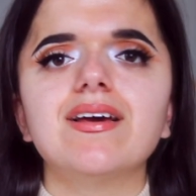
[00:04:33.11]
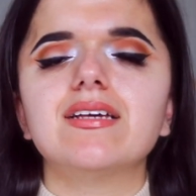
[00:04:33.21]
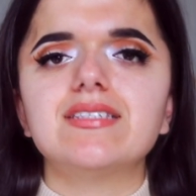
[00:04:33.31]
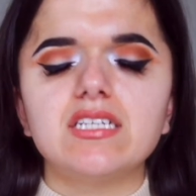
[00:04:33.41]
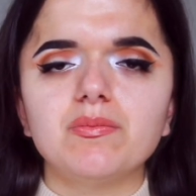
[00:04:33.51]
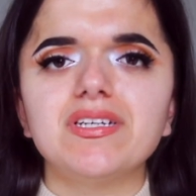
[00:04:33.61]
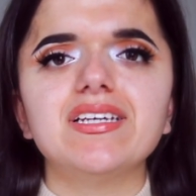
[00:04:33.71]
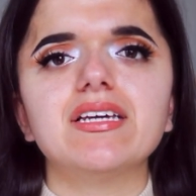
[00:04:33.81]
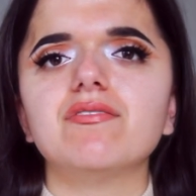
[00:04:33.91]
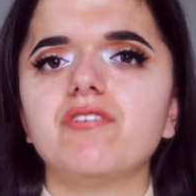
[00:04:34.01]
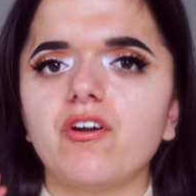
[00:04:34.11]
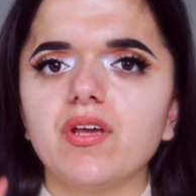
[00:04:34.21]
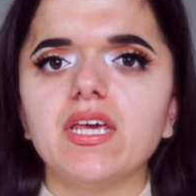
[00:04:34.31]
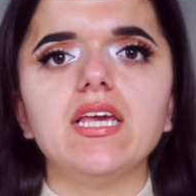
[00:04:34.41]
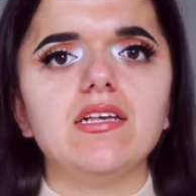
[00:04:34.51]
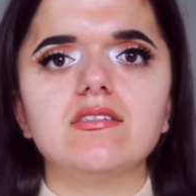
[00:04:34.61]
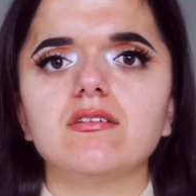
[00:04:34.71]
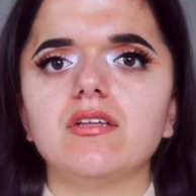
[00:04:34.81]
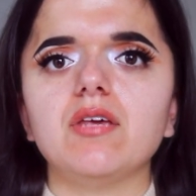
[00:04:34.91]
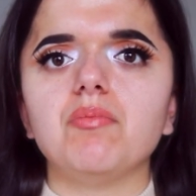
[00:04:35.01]
Cinnamon can very
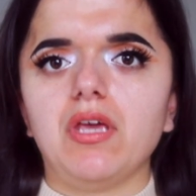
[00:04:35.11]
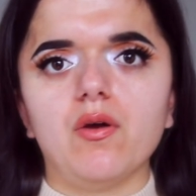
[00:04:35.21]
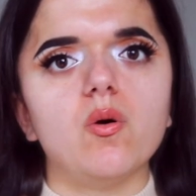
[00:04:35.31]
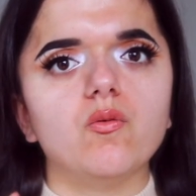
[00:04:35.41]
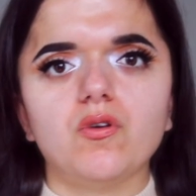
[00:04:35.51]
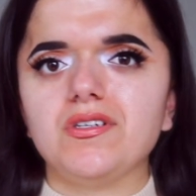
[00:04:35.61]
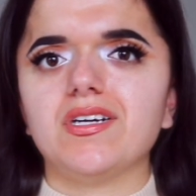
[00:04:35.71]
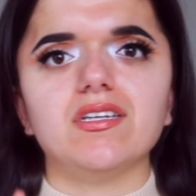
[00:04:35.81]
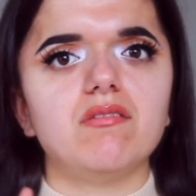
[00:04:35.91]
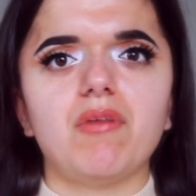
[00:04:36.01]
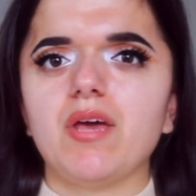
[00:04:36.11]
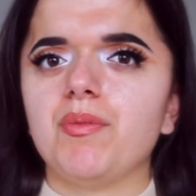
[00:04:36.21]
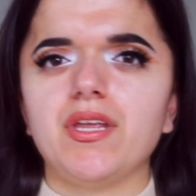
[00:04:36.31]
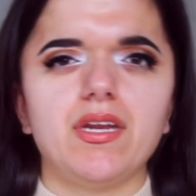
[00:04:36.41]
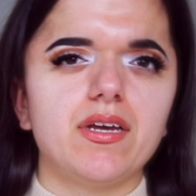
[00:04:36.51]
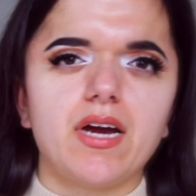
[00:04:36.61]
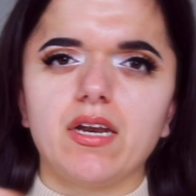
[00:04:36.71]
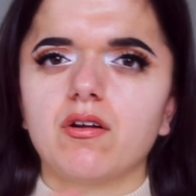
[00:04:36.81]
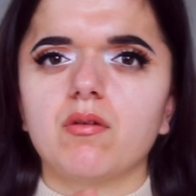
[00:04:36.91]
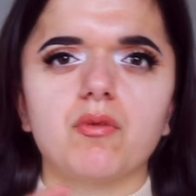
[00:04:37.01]
easily be overdone, in my opinion, kind
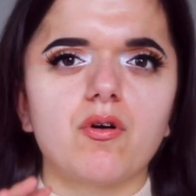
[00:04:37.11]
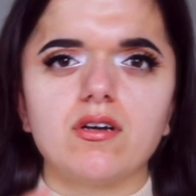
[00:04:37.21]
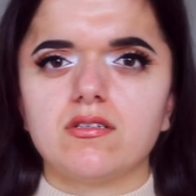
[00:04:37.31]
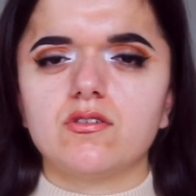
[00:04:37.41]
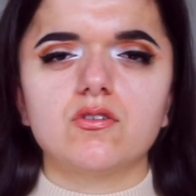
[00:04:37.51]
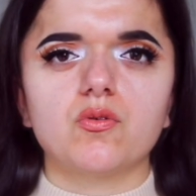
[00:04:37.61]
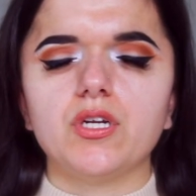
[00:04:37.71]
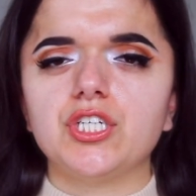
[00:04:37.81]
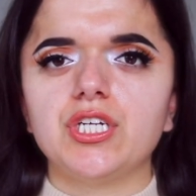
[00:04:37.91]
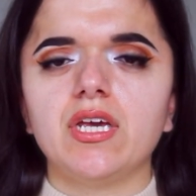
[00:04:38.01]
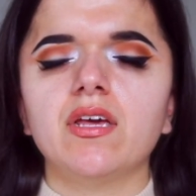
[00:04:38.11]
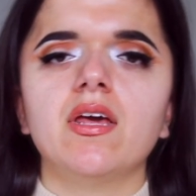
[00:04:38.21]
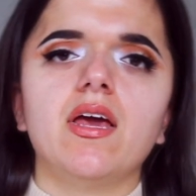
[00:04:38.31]
of come across as screechy,